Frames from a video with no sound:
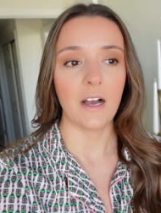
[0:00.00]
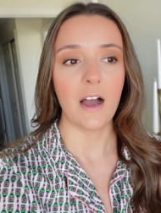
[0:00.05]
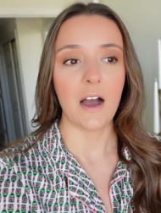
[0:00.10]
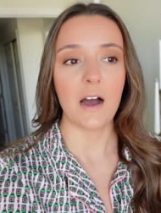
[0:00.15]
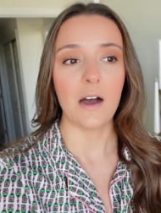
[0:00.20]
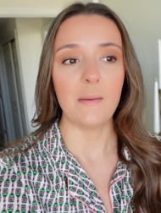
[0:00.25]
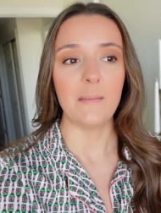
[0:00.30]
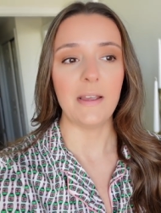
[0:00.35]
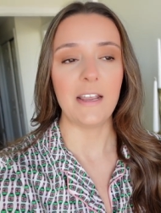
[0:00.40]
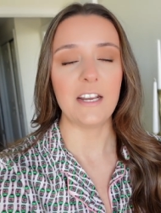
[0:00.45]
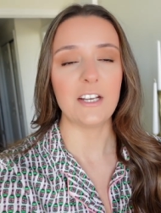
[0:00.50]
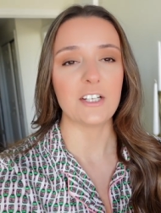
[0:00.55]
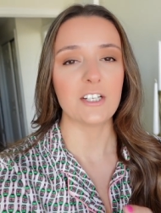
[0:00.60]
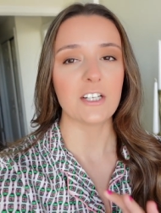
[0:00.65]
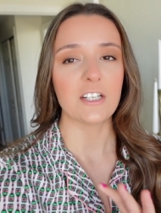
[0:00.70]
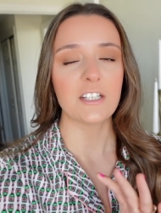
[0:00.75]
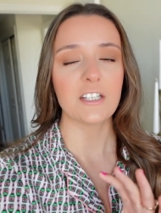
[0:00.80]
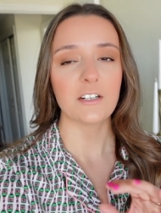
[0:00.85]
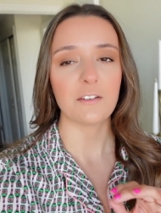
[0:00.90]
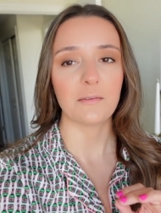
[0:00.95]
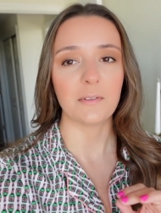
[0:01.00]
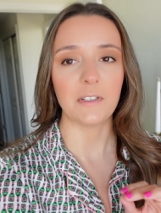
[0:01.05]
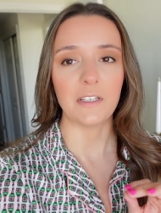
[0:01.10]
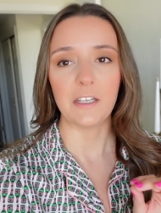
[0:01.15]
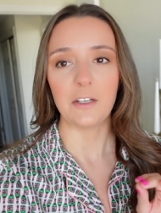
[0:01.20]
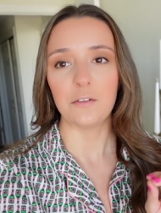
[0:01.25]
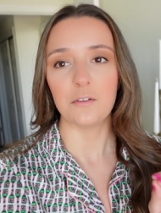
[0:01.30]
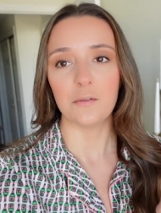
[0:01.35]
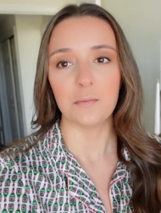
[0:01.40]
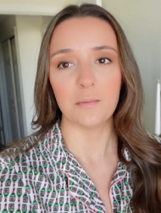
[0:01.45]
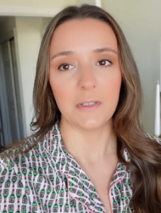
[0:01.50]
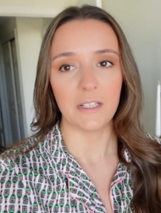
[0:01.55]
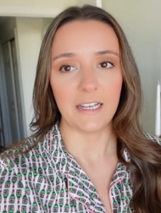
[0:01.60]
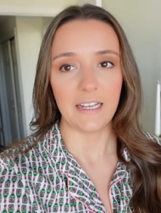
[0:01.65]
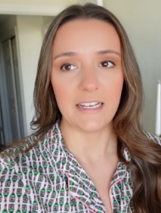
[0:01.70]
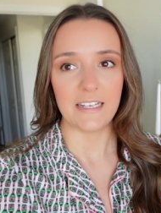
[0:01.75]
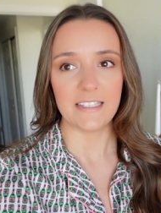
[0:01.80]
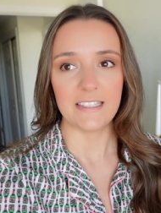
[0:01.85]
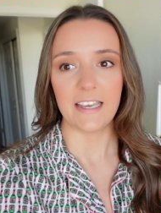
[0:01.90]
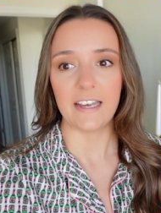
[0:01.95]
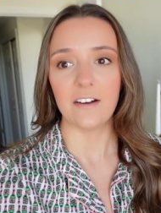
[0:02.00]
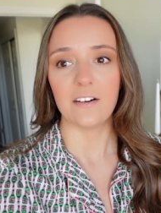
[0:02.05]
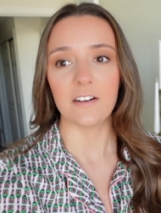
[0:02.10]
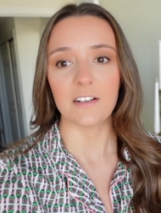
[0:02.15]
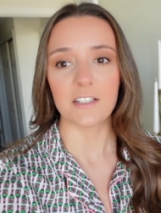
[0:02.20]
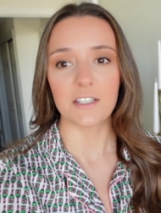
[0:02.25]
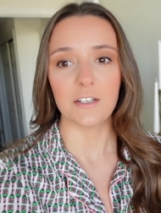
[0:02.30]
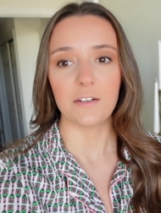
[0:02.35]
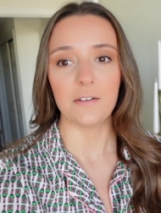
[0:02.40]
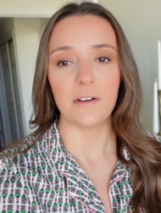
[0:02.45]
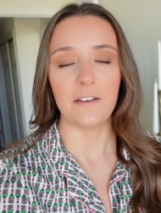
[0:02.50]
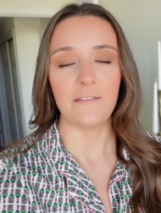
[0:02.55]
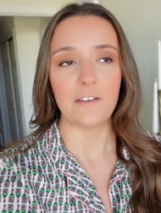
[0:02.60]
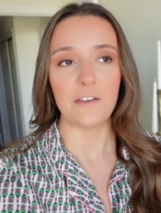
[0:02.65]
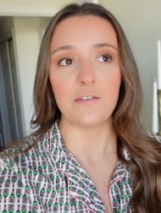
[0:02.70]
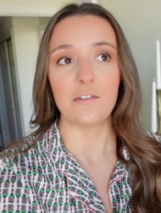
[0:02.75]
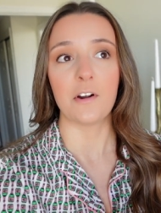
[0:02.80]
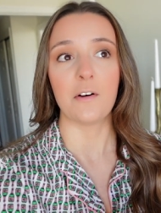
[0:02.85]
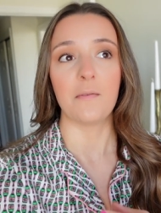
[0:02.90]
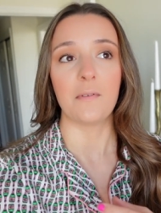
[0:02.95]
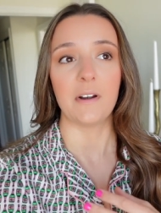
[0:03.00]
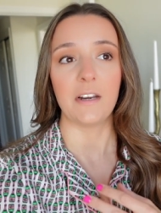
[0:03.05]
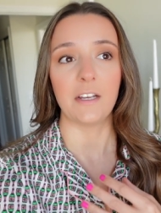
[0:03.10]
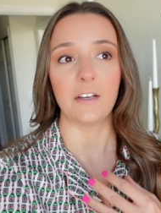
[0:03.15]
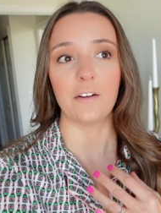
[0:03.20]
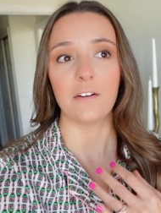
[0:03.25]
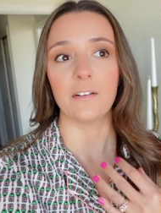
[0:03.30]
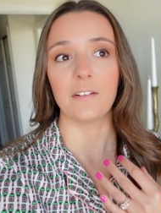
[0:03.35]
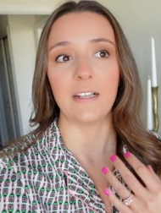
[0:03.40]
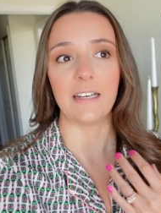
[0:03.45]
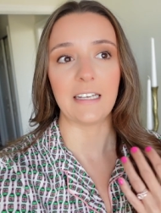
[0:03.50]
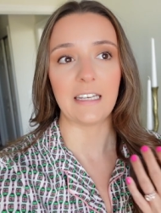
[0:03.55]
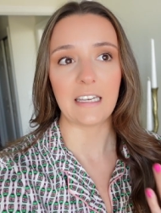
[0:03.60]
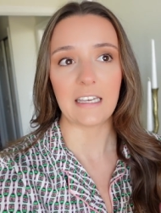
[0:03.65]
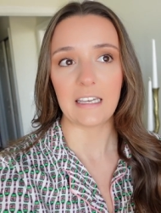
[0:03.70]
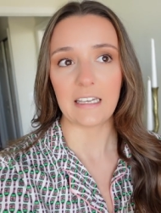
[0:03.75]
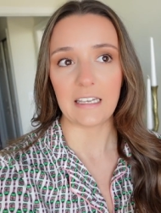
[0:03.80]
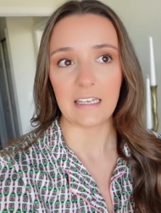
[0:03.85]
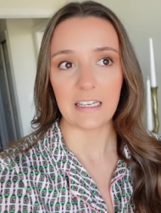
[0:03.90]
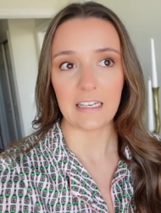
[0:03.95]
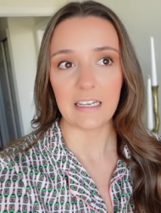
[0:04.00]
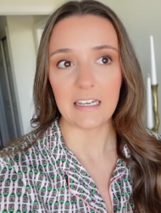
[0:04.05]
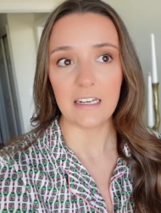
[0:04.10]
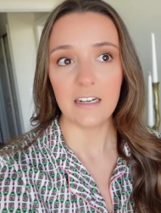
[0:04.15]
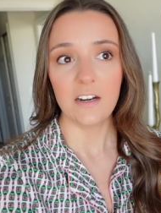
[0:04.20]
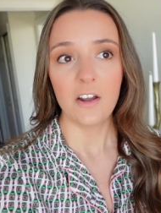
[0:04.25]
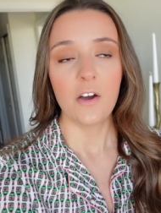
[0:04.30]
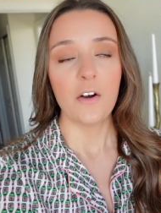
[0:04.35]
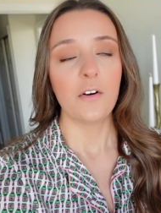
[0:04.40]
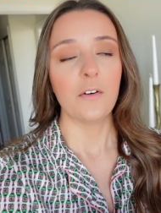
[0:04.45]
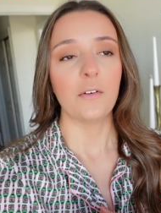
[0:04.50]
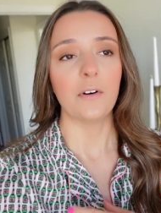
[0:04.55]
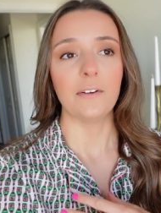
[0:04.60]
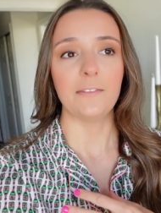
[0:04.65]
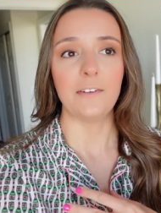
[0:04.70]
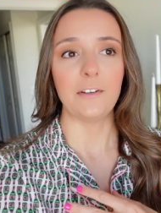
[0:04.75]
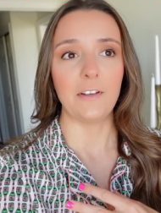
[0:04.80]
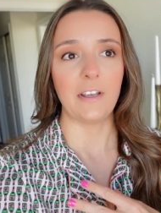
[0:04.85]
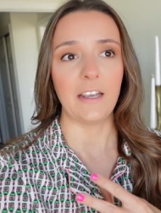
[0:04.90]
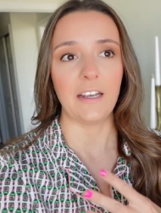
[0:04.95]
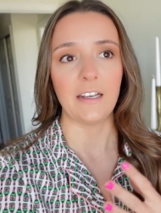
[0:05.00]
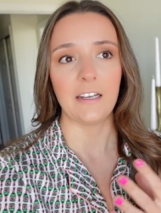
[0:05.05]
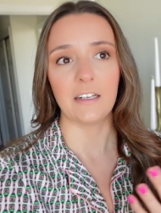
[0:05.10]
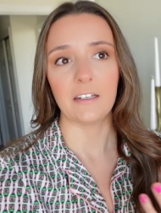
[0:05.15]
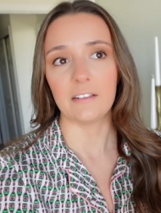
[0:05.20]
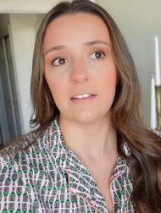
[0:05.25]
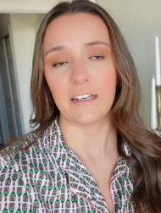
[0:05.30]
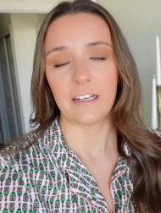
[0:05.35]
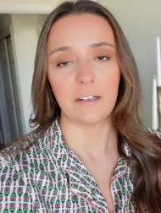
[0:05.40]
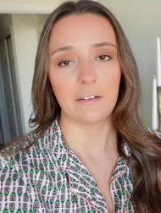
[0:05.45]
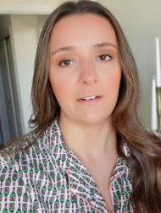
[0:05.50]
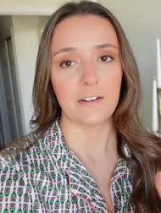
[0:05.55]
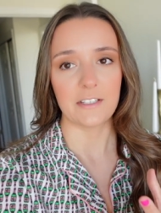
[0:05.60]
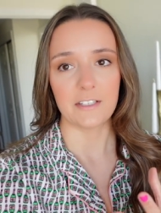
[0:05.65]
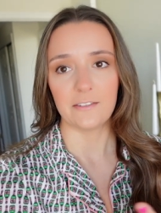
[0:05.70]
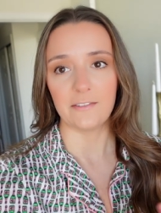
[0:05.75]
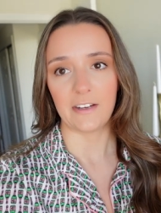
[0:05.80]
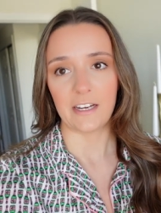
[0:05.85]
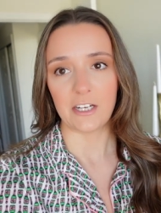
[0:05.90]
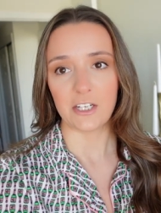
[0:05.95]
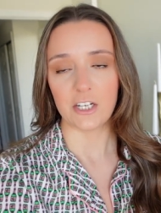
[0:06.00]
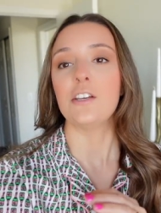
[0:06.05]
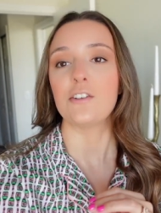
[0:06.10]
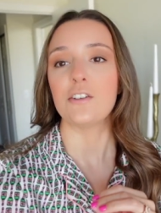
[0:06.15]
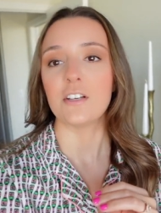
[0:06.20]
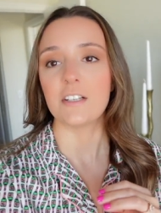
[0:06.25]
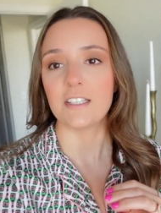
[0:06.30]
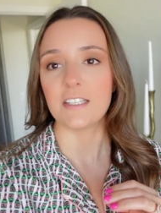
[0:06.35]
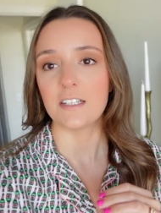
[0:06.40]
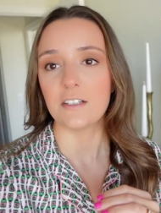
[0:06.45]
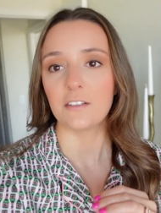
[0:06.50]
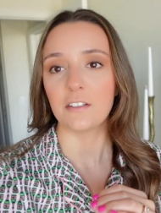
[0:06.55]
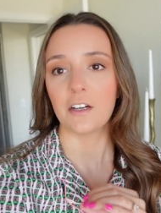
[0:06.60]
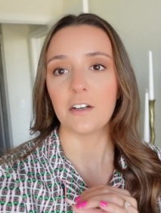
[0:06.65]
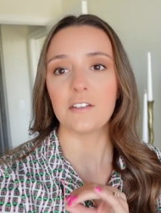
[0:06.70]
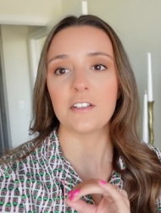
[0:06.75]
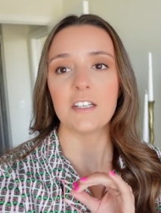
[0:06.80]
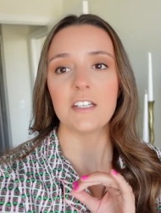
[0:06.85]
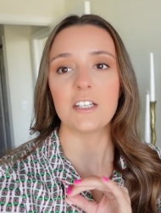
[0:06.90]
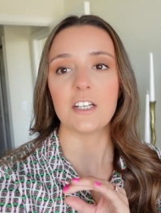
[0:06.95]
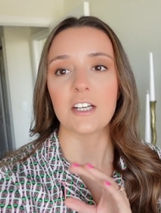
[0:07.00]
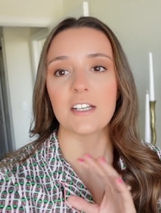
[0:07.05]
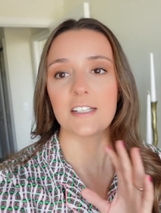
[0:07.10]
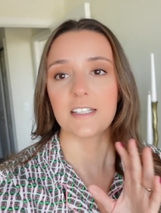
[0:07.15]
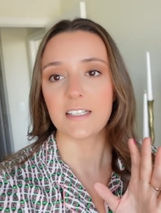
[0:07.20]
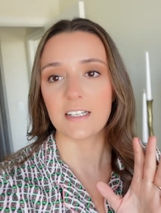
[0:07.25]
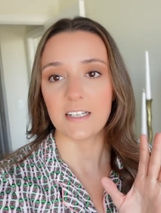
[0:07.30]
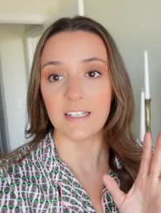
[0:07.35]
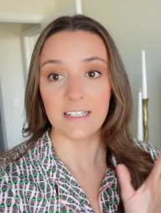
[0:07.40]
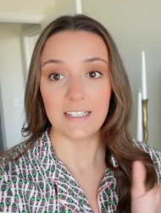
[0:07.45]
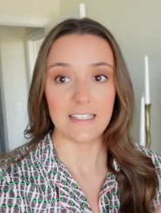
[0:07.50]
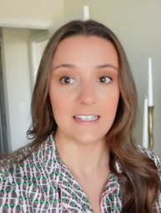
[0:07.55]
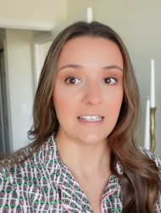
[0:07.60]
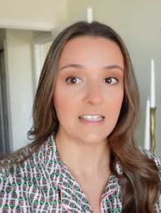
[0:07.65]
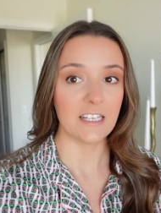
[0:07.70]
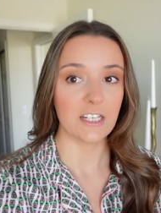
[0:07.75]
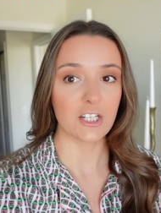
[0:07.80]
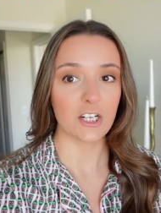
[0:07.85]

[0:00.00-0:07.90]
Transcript: Um it's just a really cool place. They also, if you don't want to go to like eat, or if you can't get like a reservation, you should still go to just see the